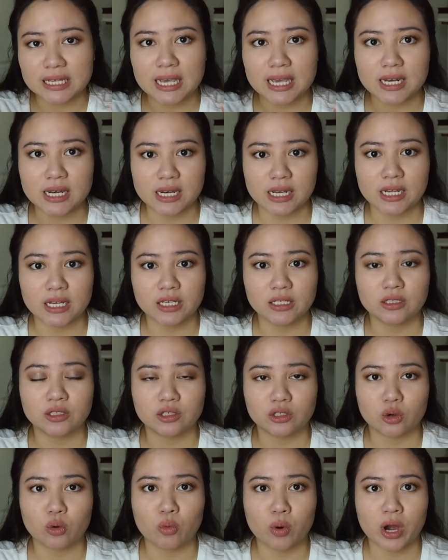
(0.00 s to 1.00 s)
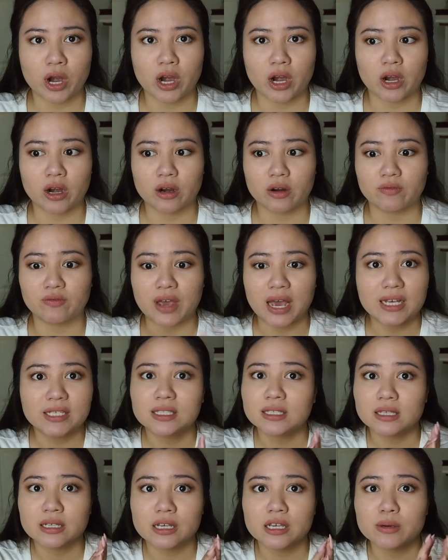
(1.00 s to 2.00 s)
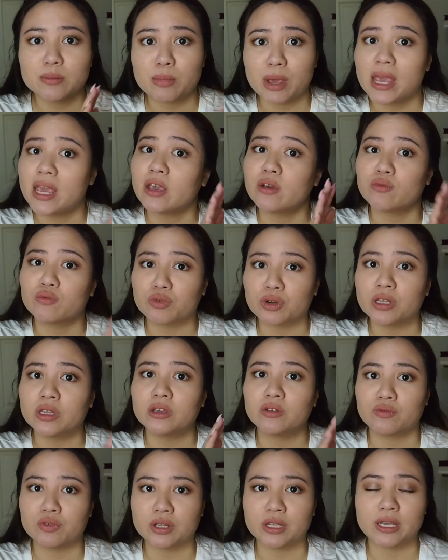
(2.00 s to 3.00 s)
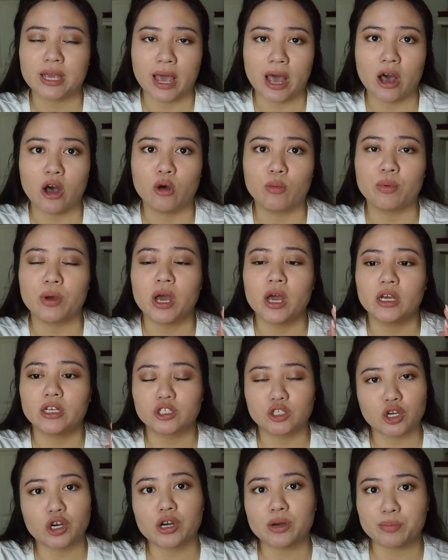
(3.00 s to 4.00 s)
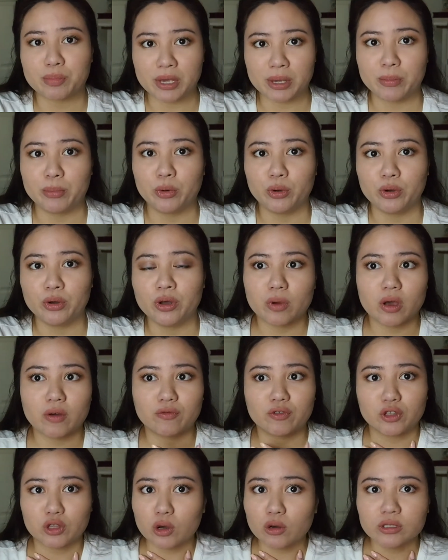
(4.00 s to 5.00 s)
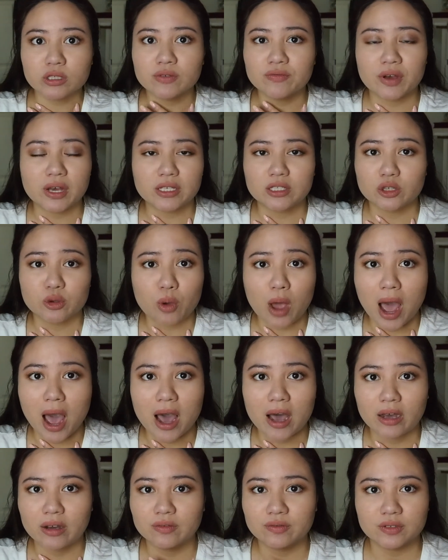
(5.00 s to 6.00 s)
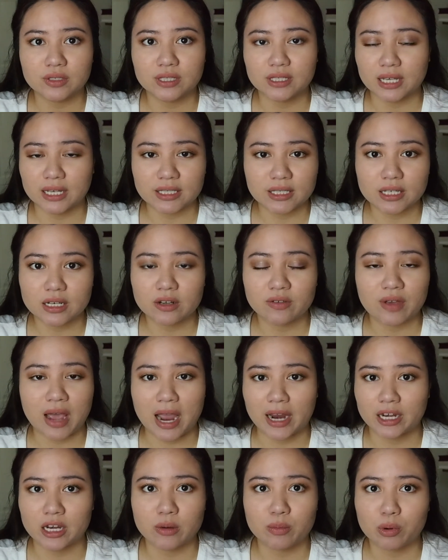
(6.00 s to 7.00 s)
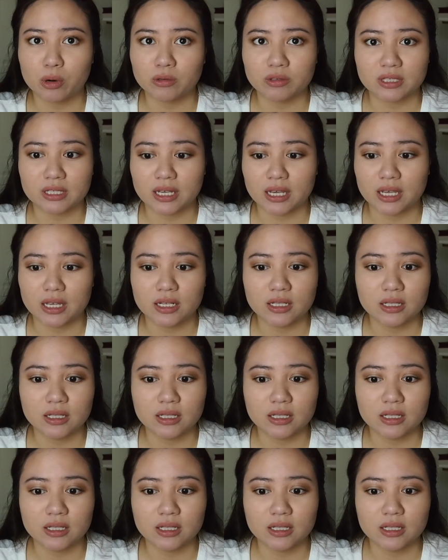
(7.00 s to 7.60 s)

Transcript: needs, to where Vaseline may really help certain people. For those of us who have sensitive, acne prone skin,